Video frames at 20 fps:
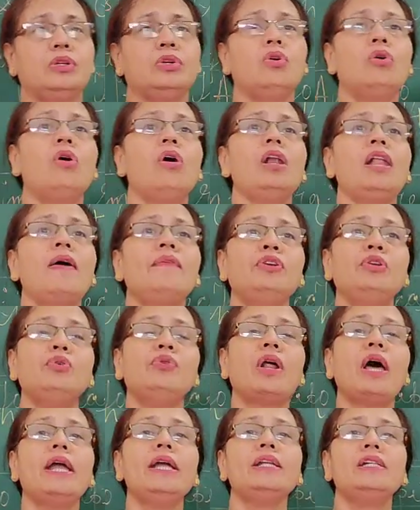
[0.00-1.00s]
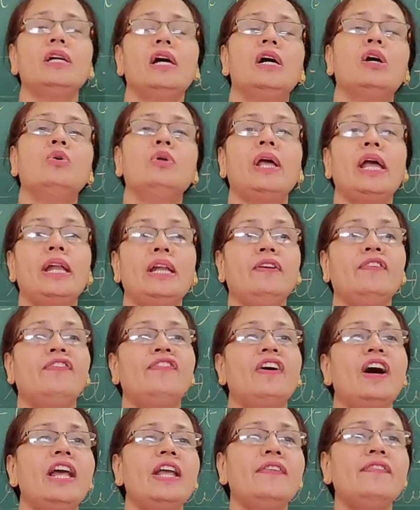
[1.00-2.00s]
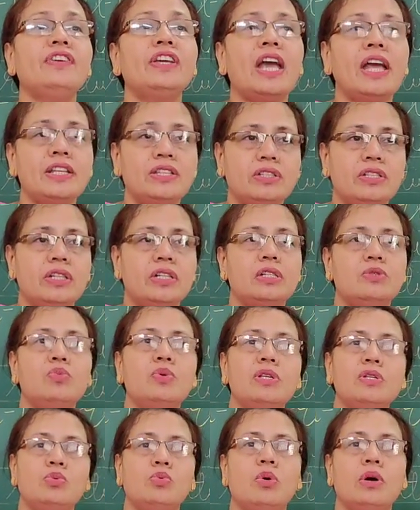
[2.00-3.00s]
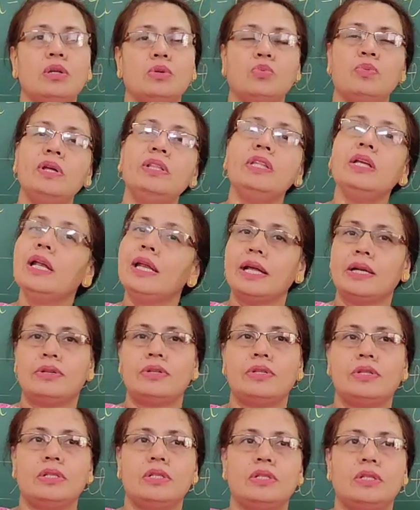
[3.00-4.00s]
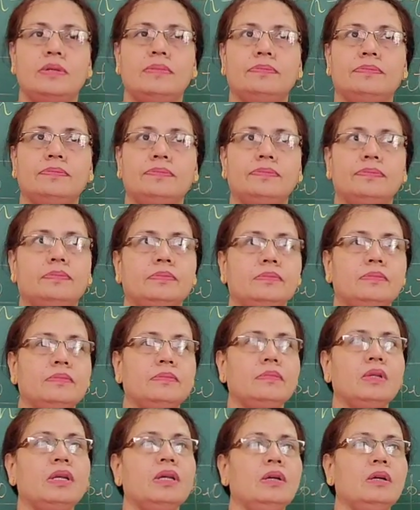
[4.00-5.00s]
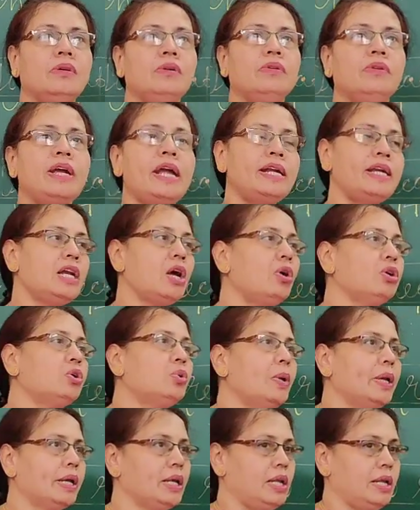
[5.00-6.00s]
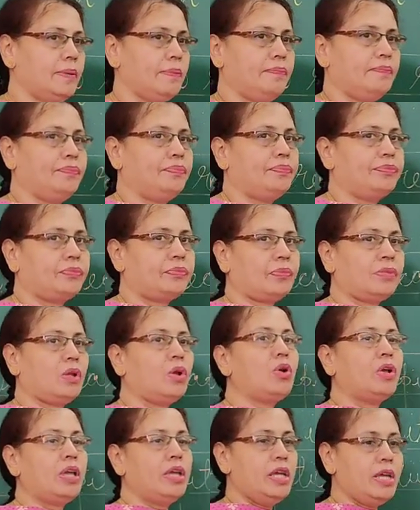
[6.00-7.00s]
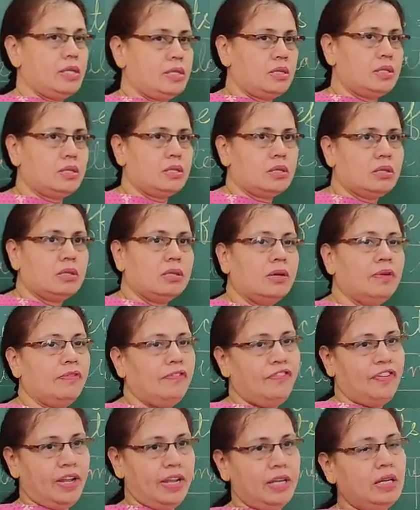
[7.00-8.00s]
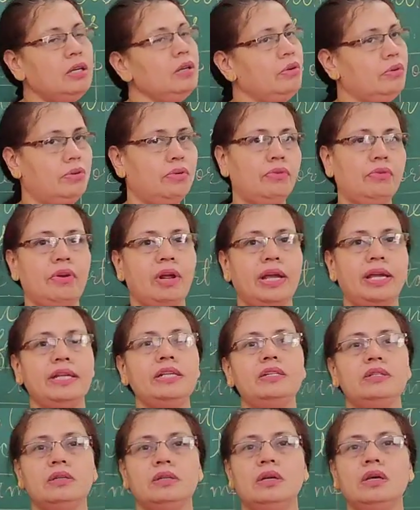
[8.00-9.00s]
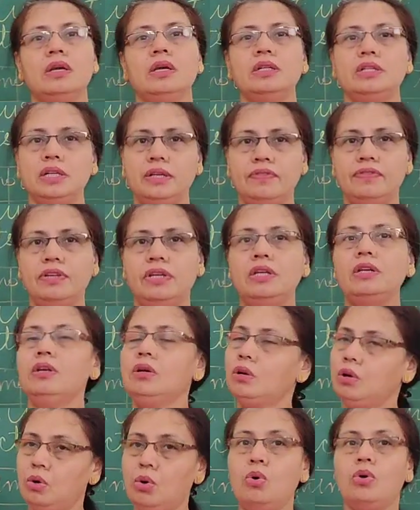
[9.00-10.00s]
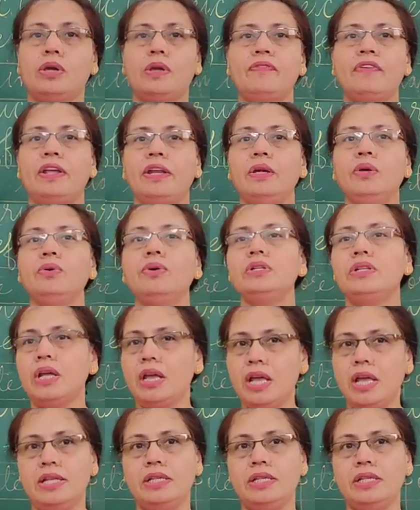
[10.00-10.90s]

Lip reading: You all have to write down any 5 gadgets which work with electricity. Write it down quickly. Okay, yes. Fan, right. TV, okay, very good.